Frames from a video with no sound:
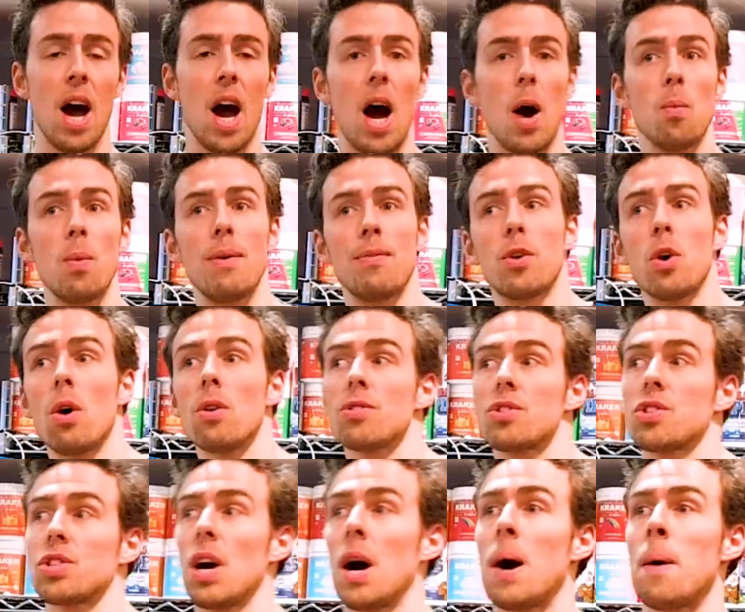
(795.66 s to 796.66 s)
We've got
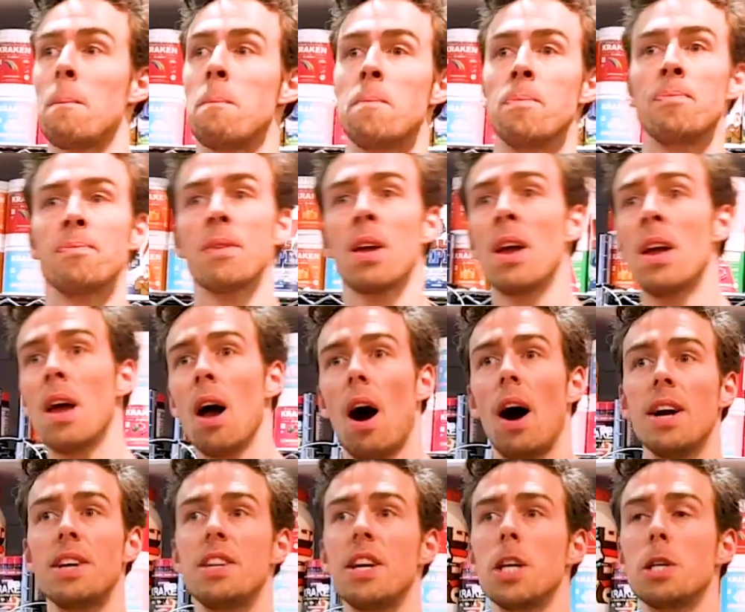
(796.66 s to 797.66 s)
some
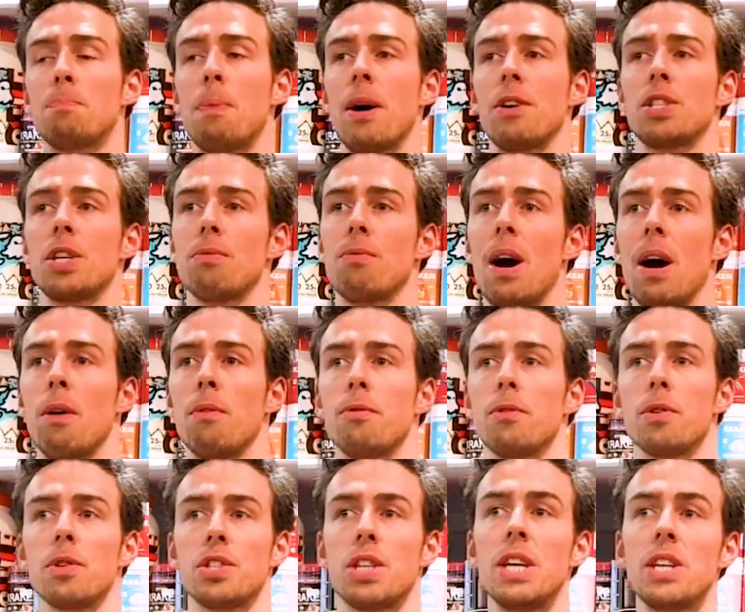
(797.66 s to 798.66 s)
ideas bouncing around
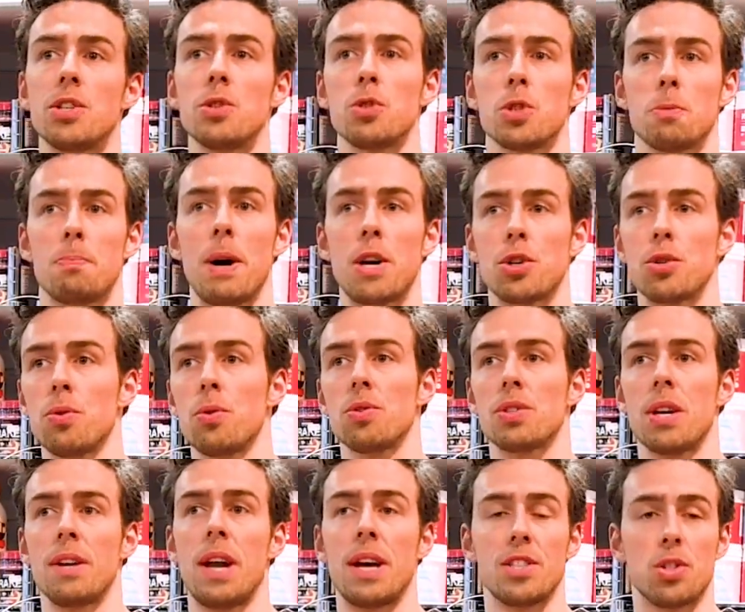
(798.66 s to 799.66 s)
for seasonal specials
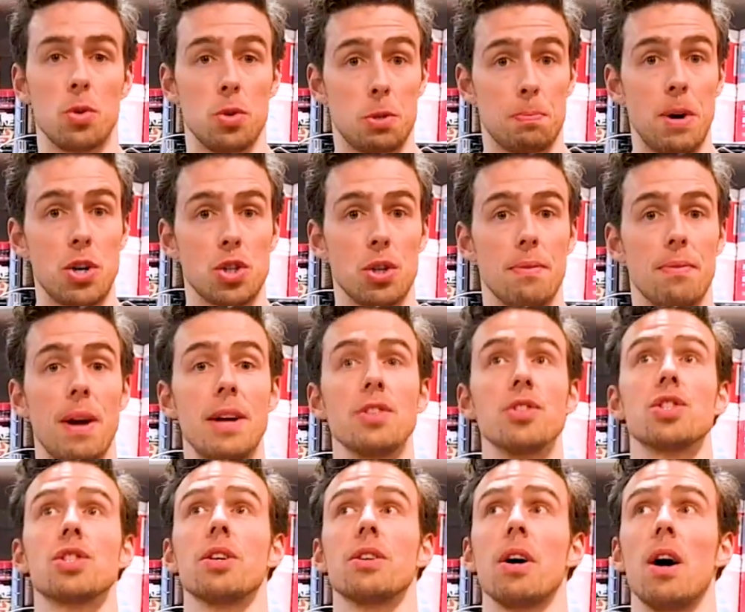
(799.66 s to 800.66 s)
and sort of special
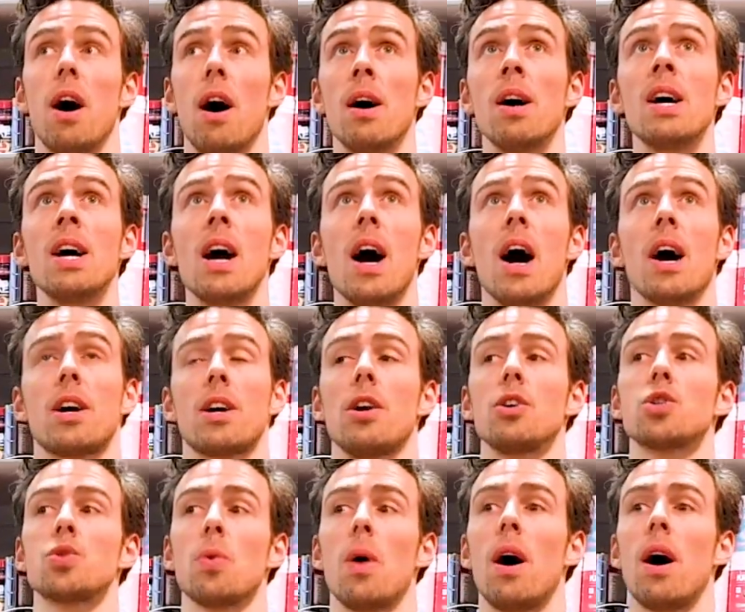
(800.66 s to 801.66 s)
events that are
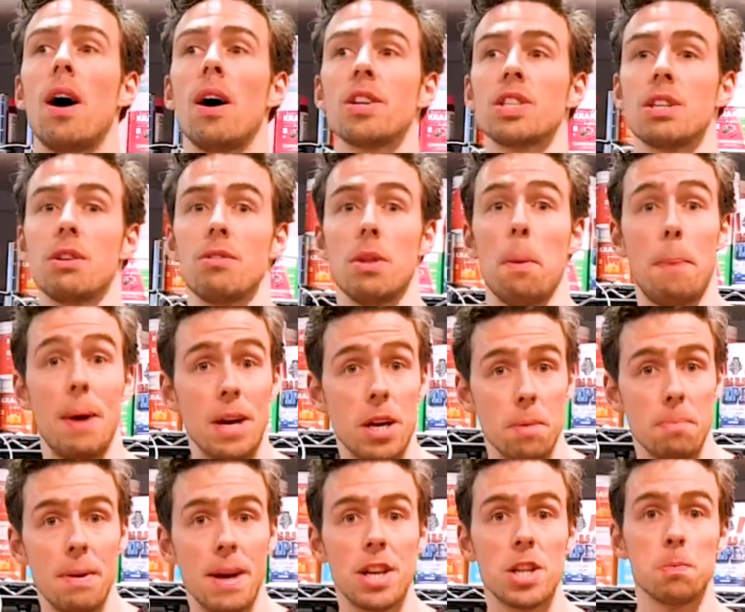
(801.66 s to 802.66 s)
close to our hearts here at the Pick
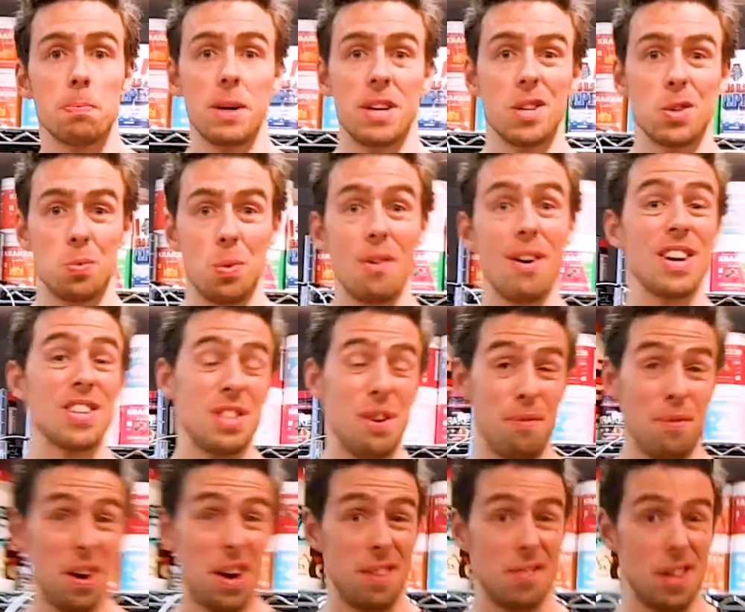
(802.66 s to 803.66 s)
and Mix, because we're actually
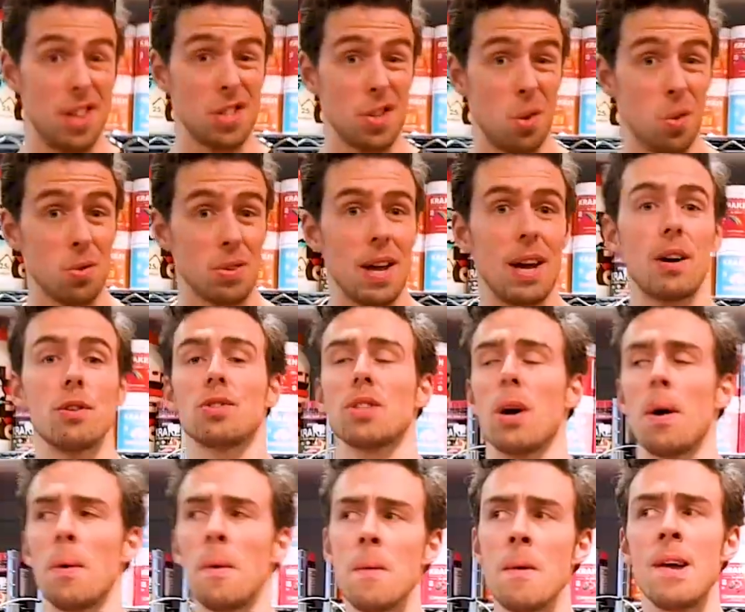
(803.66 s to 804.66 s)
5 years old now.
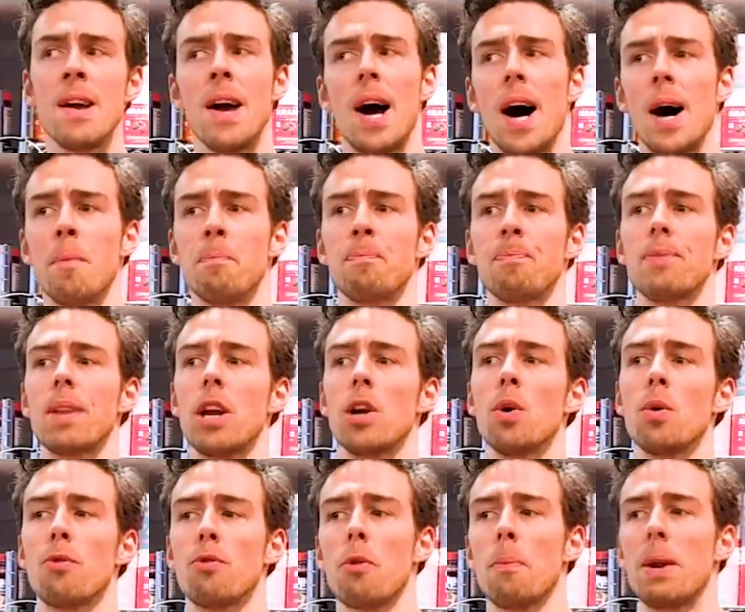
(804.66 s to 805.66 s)
So
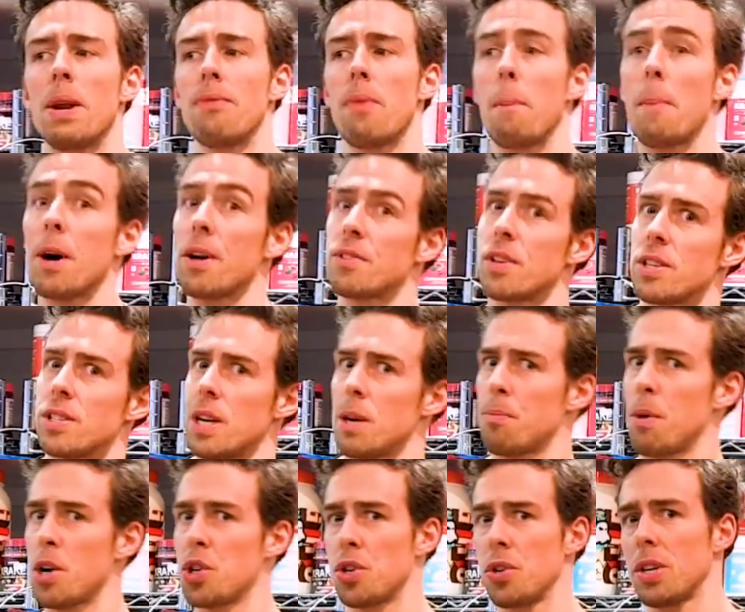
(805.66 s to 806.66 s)
look for a bit of a birthday
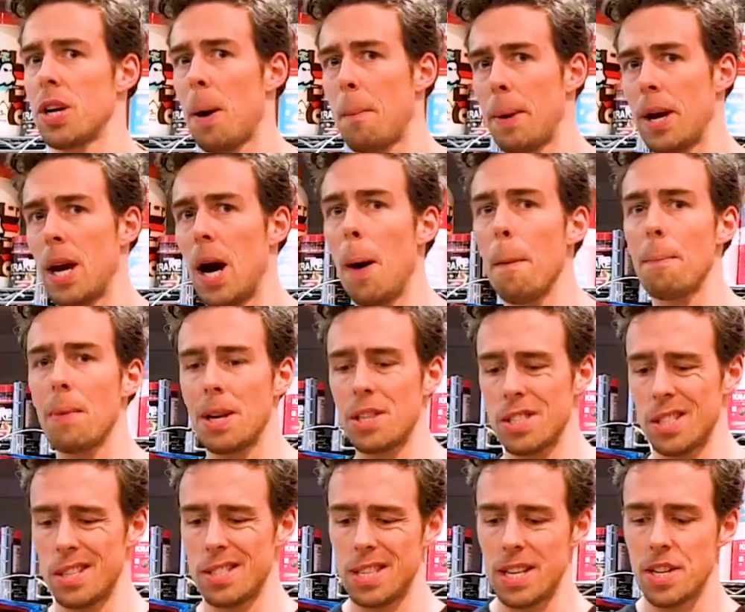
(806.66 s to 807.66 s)
celebration coming up. That's
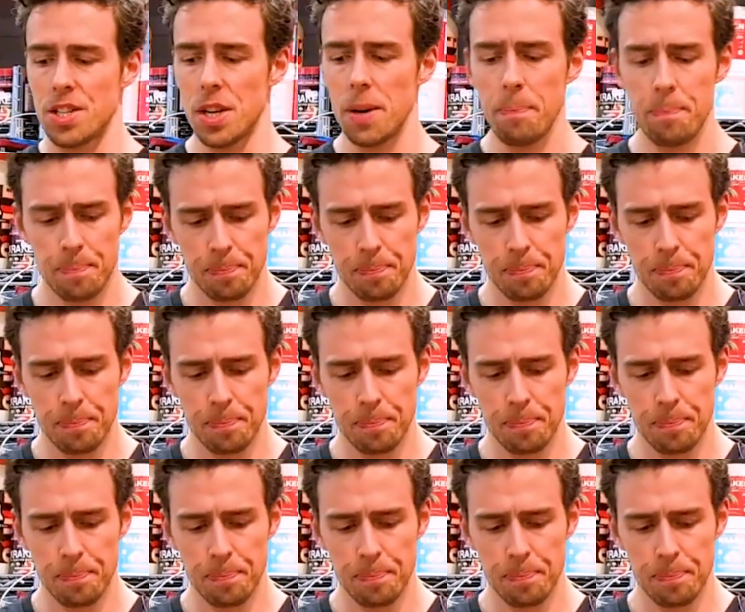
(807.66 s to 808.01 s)
a teaser.